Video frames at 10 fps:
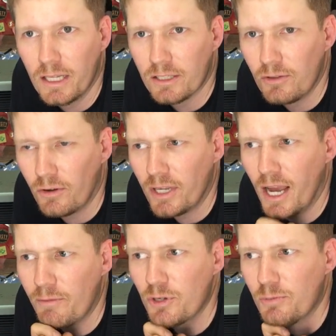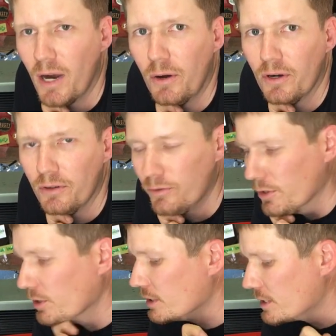It's not your average mower,
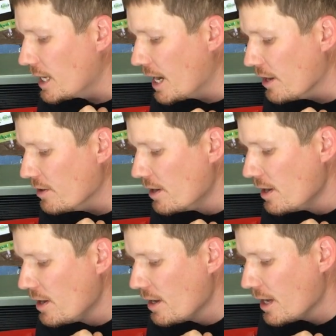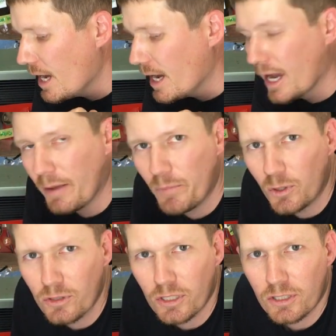right? So
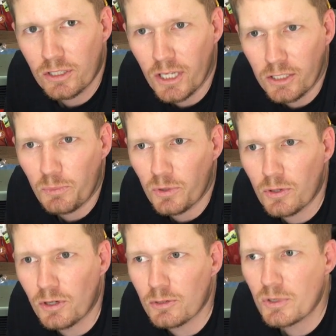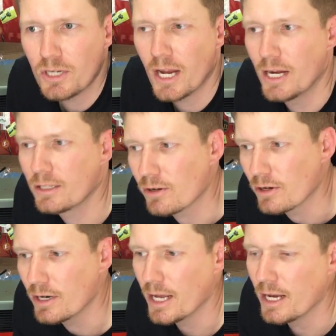because it's such a precise machine, it's
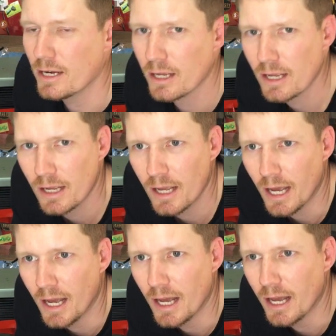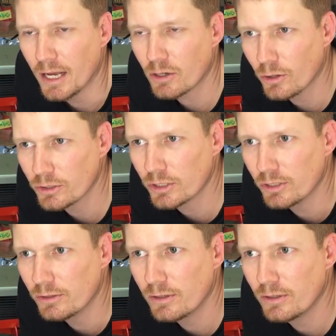going to need
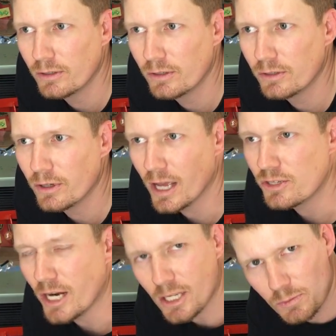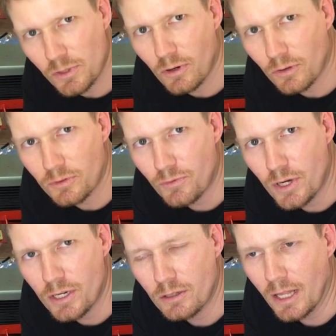constant adjustment of the
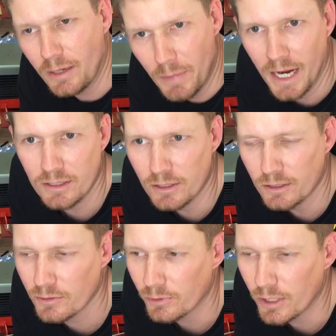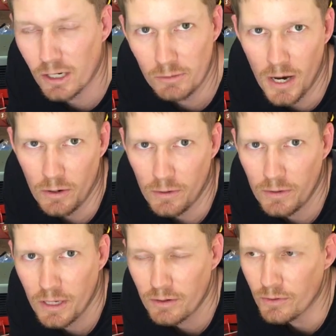reel and maintenance for the whole mower,
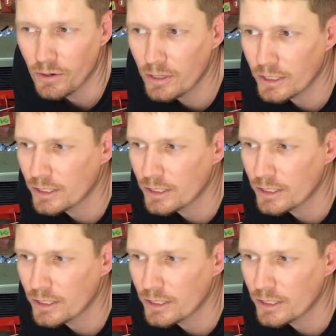right?